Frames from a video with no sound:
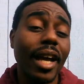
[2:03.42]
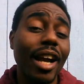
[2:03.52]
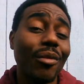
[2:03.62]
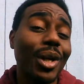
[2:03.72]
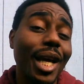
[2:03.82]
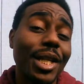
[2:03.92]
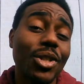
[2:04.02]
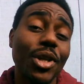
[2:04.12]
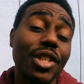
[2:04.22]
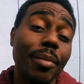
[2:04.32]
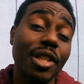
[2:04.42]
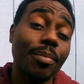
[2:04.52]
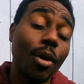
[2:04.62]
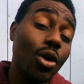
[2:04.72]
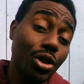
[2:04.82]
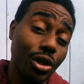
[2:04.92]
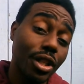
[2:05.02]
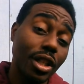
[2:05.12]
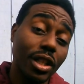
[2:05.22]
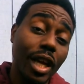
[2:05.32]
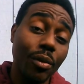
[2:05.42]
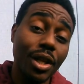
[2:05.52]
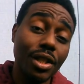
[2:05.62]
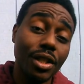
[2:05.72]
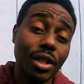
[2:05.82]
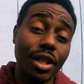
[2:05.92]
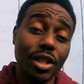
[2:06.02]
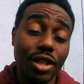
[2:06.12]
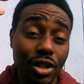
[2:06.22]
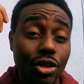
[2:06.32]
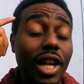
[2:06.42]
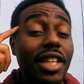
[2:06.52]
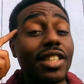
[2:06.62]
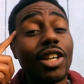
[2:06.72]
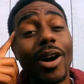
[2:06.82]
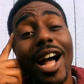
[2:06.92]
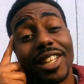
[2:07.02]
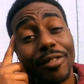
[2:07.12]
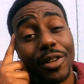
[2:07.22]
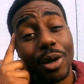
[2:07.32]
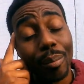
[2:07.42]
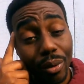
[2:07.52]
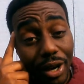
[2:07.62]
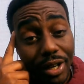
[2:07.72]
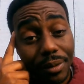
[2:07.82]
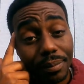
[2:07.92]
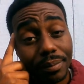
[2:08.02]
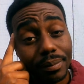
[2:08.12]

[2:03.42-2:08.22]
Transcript: every day that you get some exposure to the language so that it's still active in your brain.